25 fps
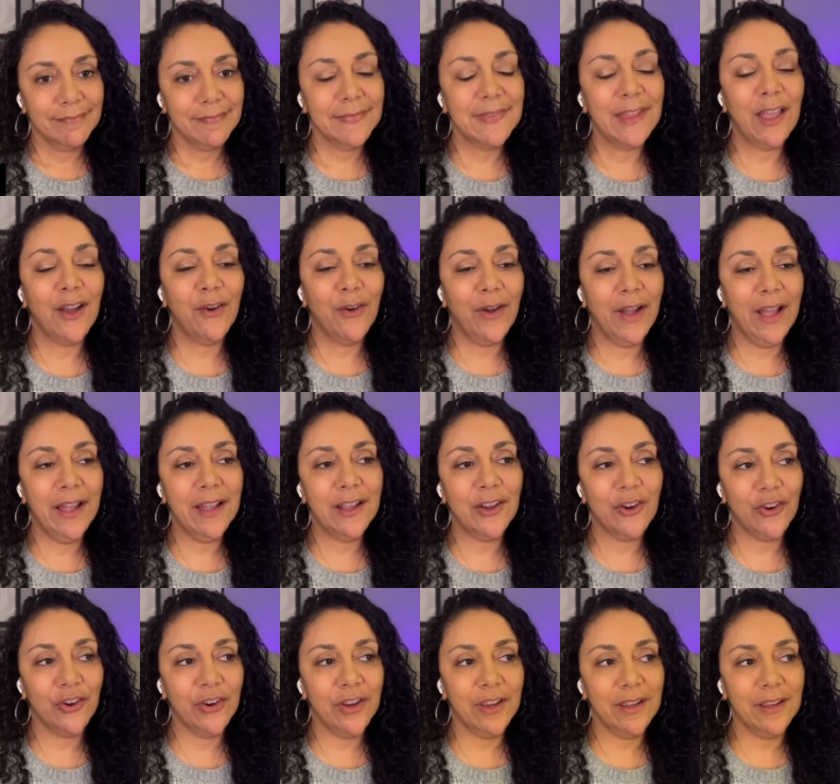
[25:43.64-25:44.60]
No, I
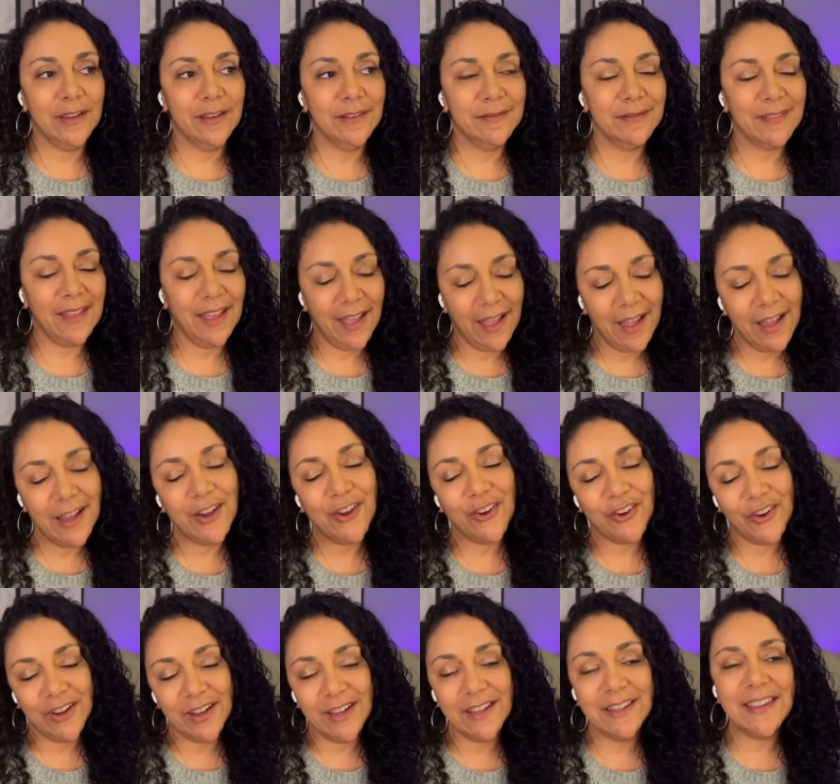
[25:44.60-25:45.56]
agree.
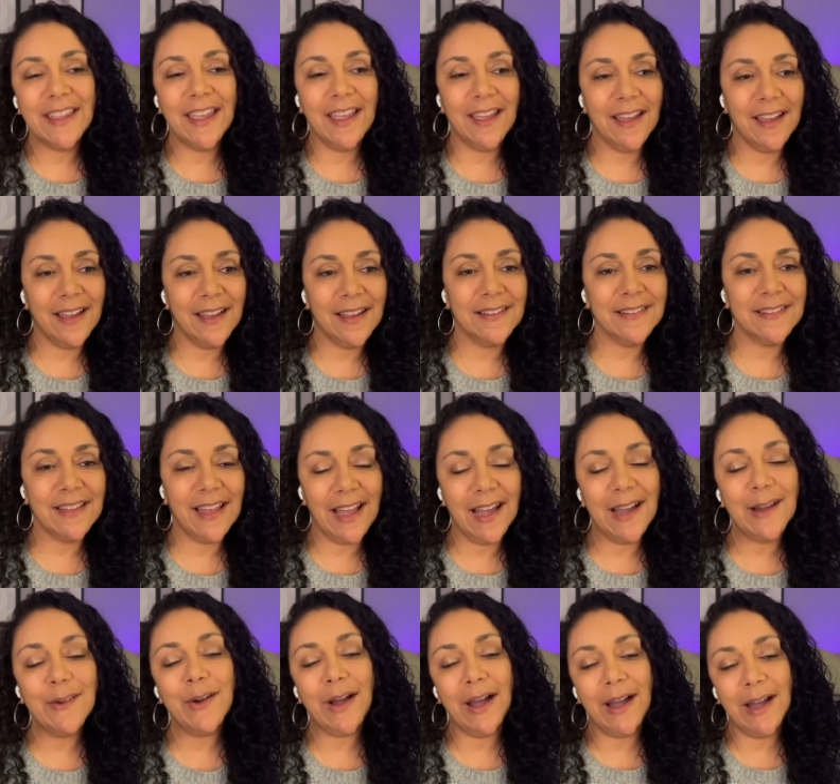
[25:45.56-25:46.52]
Yeah,
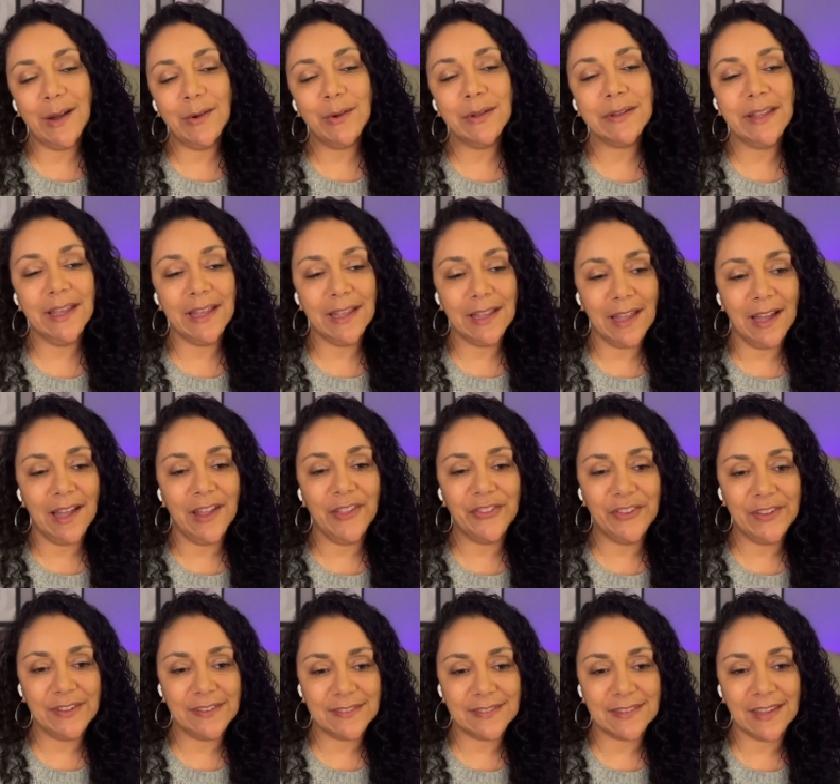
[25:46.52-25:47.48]
I would let
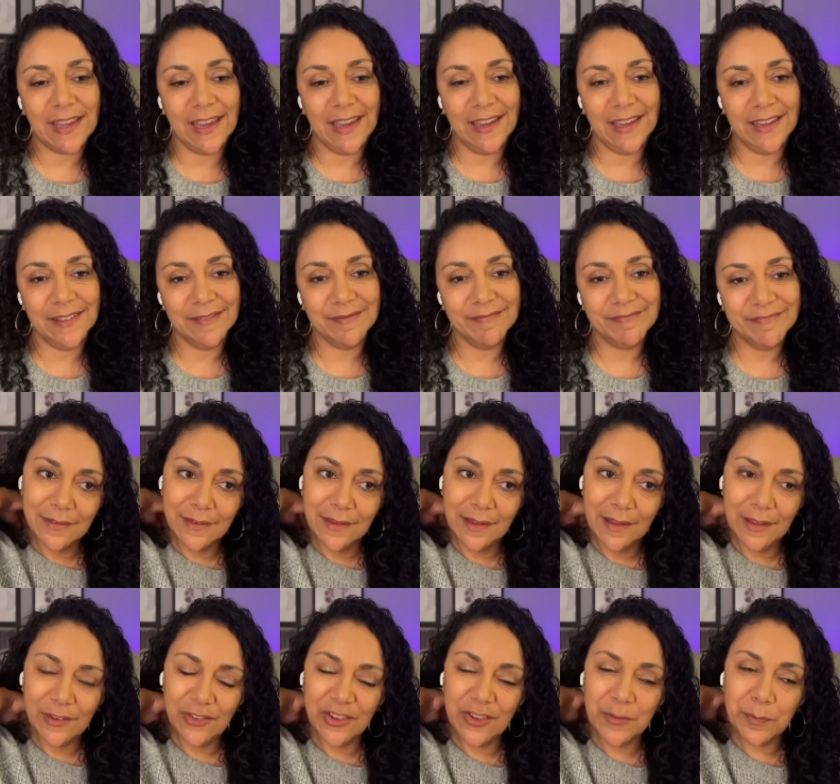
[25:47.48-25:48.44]
Gothy stay.
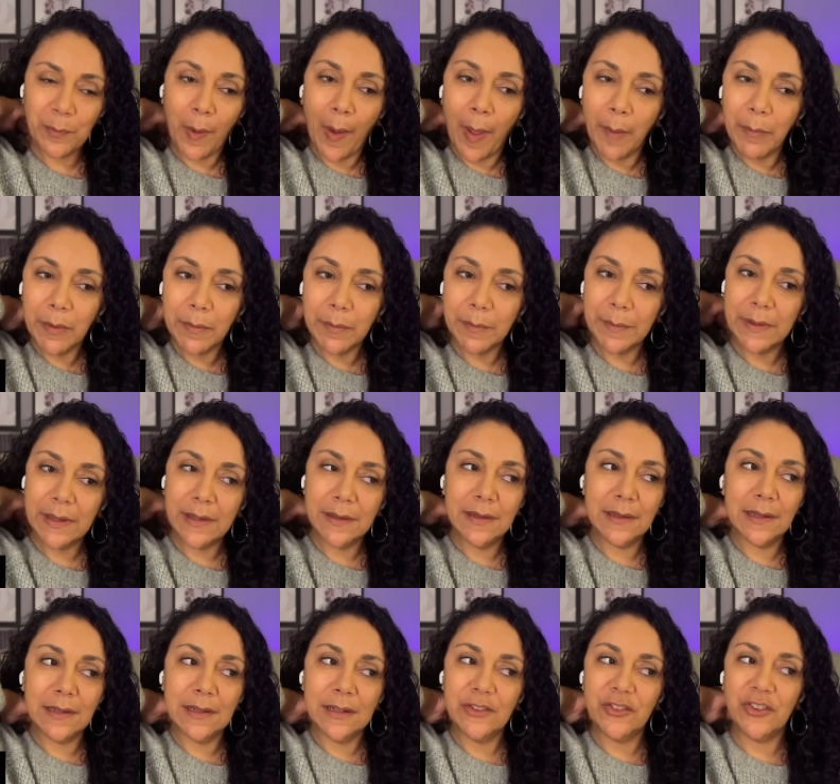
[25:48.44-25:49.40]
She's probably
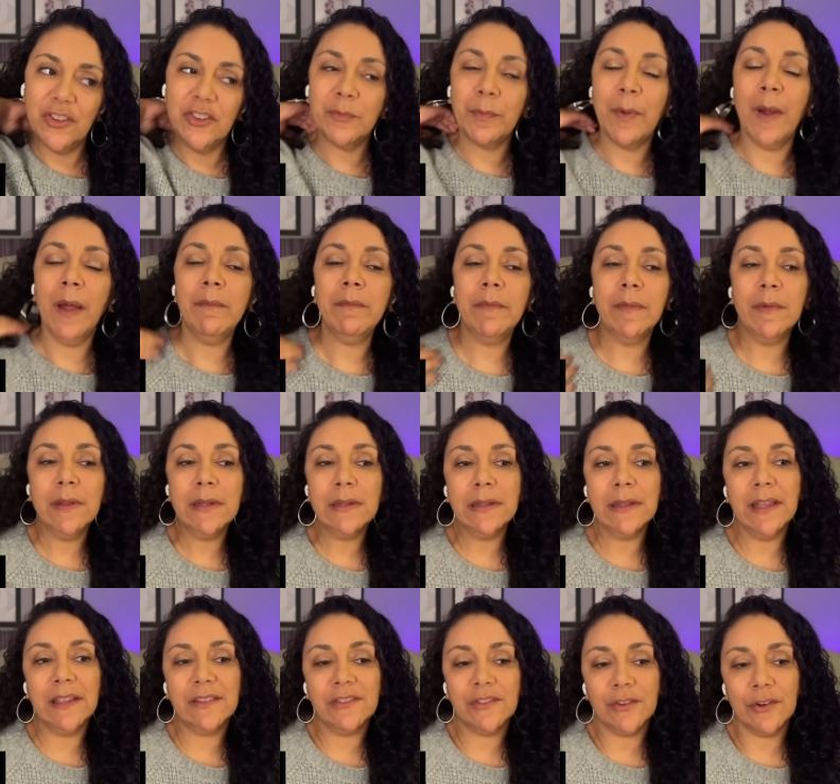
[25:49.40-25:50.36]

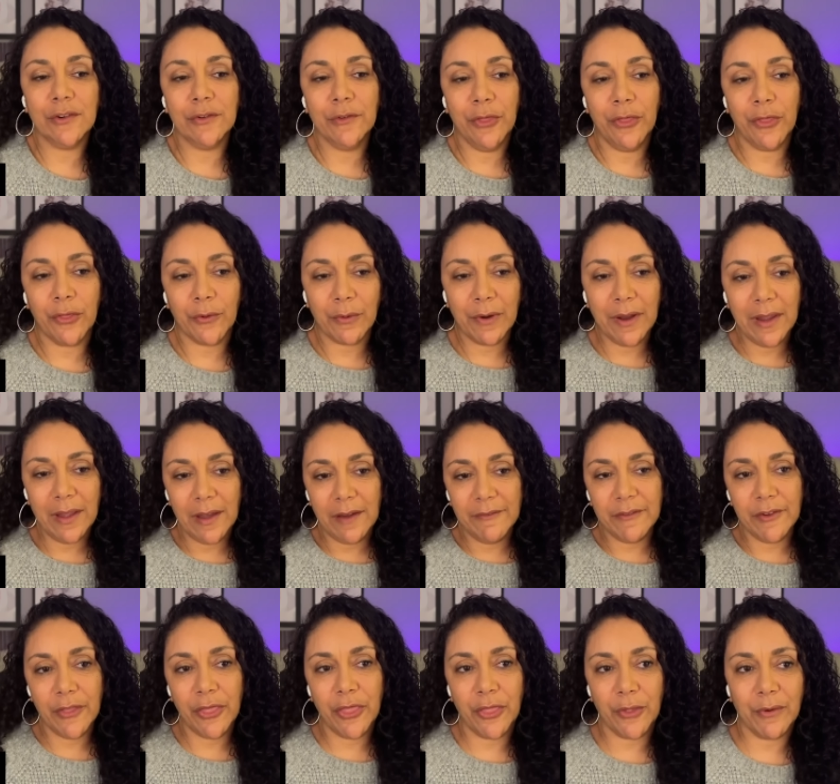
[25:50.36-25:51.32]
lesser threat of
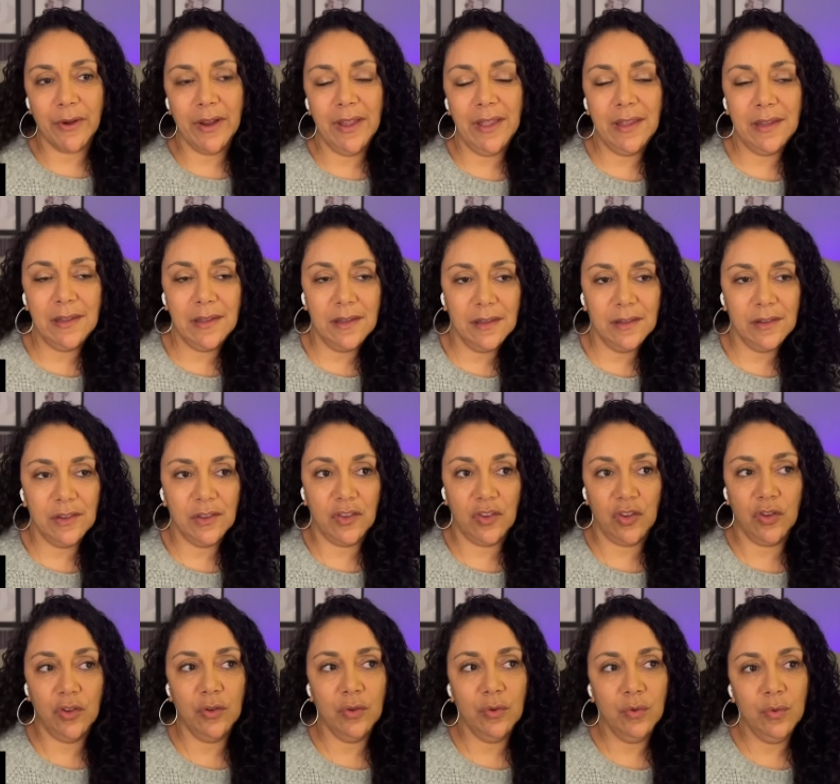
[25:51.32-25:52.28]
a threat
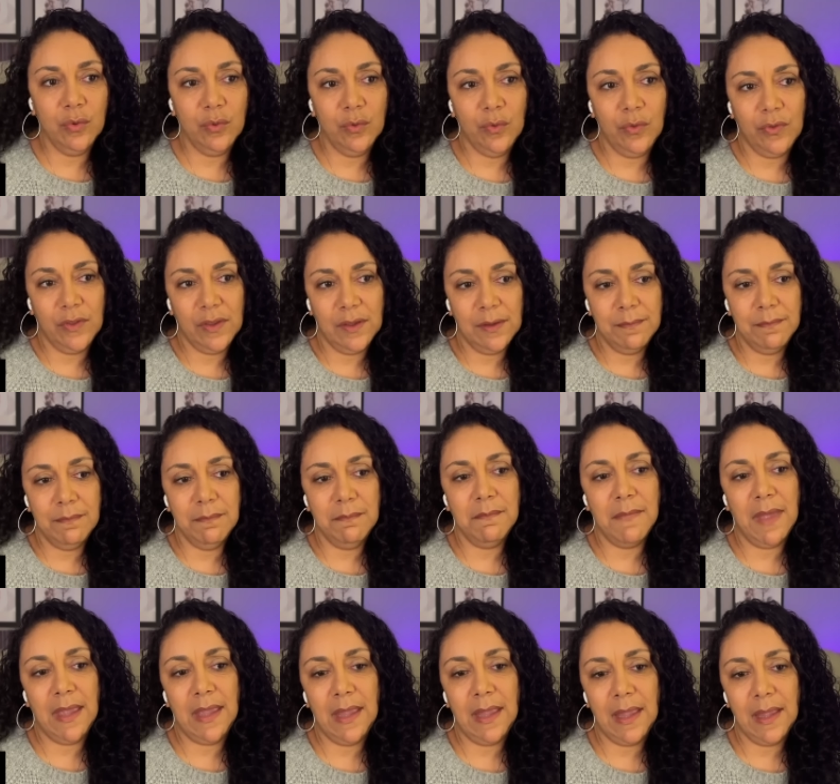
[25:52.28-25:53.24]
too than
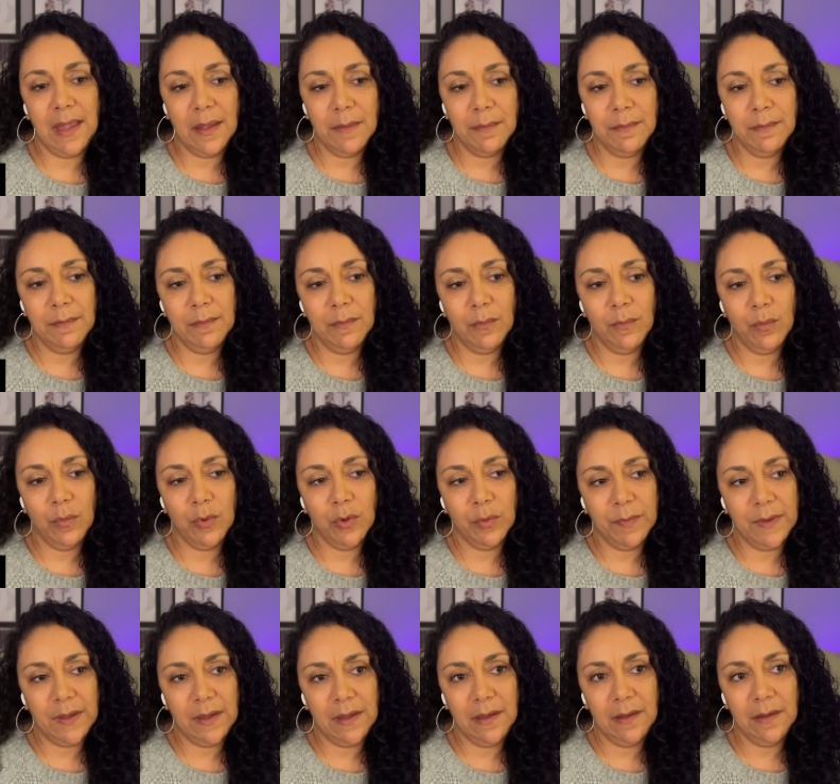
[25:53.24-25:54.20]
Mayhem will
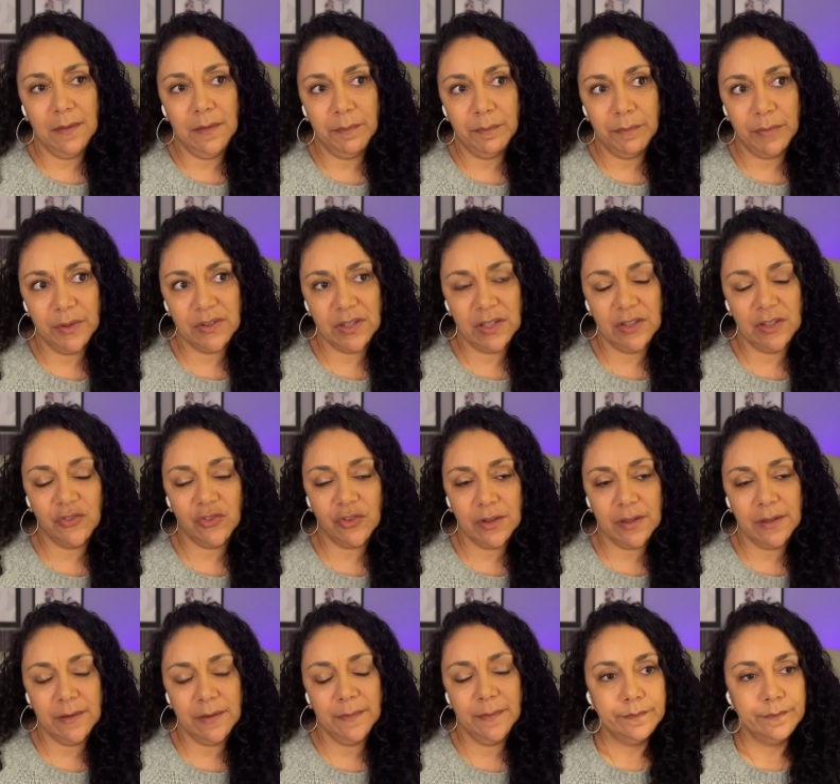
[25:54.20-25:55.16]
be
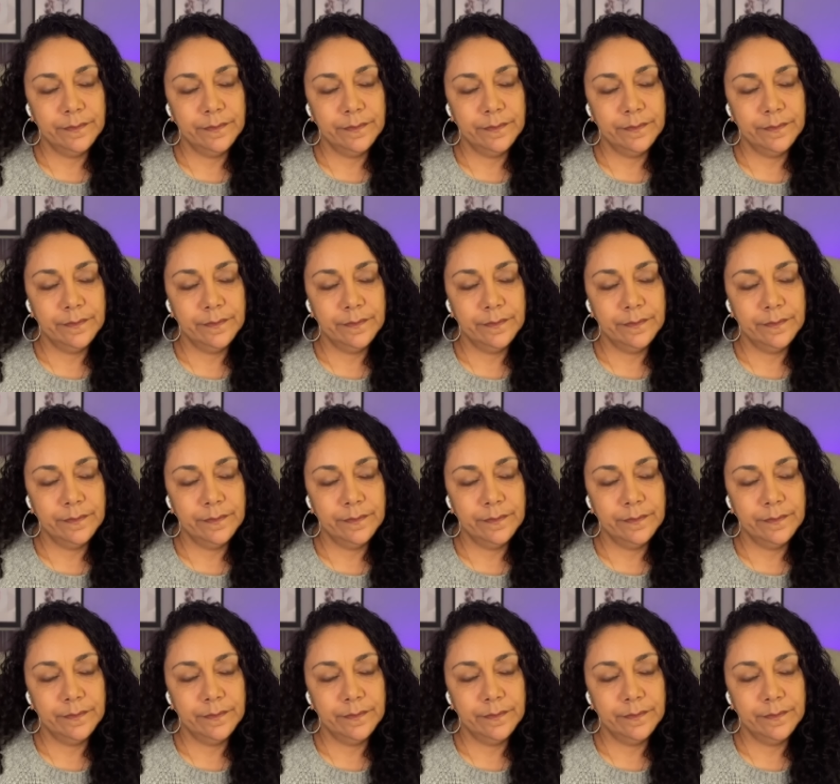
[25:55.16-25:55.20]
potentially.